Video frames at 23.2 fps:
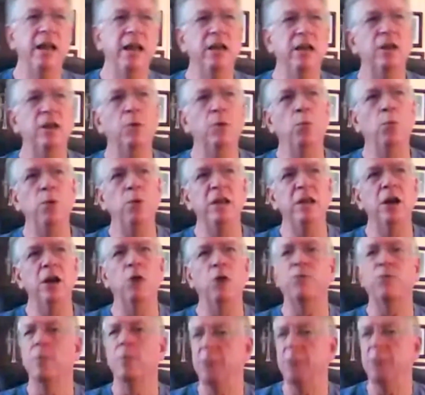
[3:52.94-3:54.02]
And
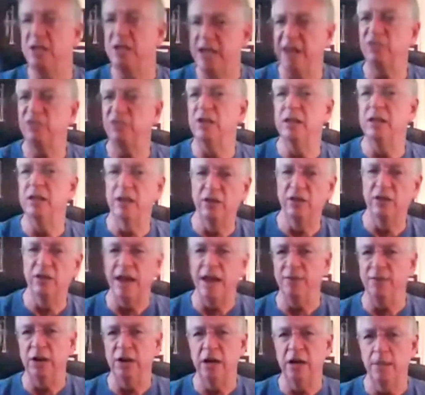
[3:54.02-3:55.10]
we know from the
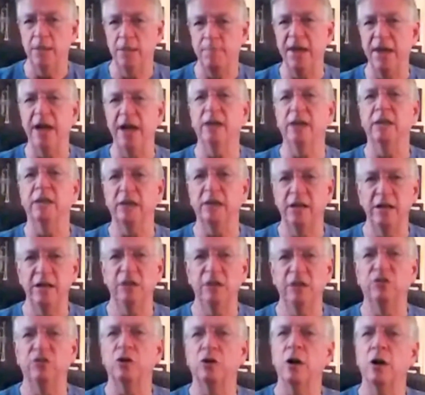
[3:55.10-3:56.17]
testing that it's having an
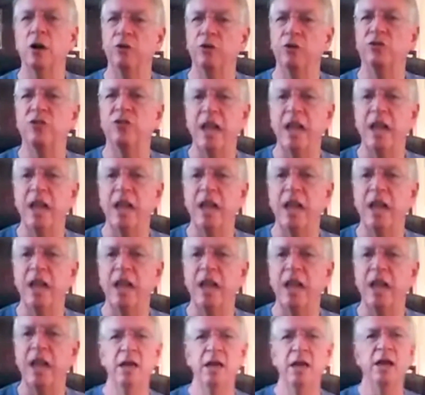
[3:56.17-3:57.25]
impact, that kids are
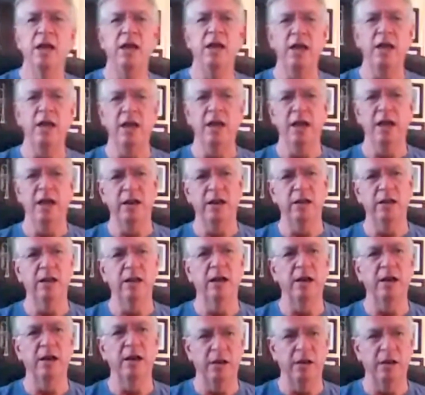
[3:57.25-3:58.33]
understanding
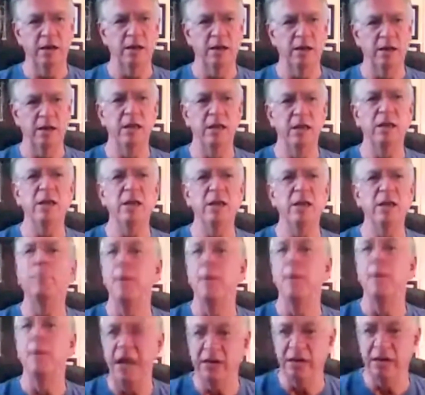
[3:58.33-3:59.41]
and
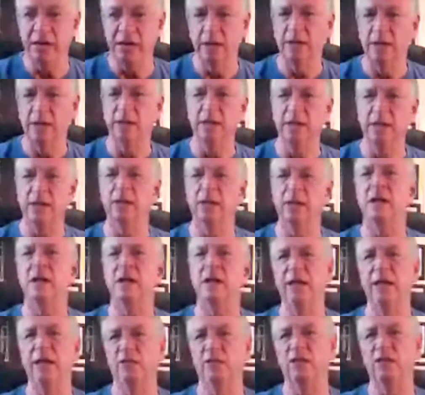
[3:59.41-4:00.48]
implementing the
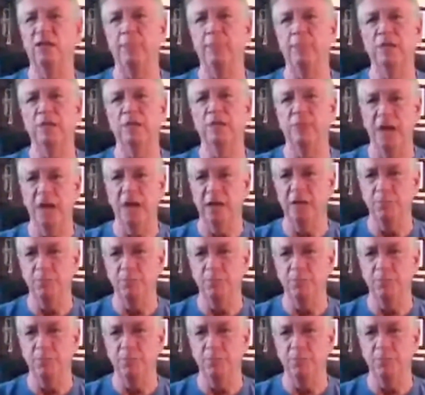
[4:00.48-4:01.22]
concepts of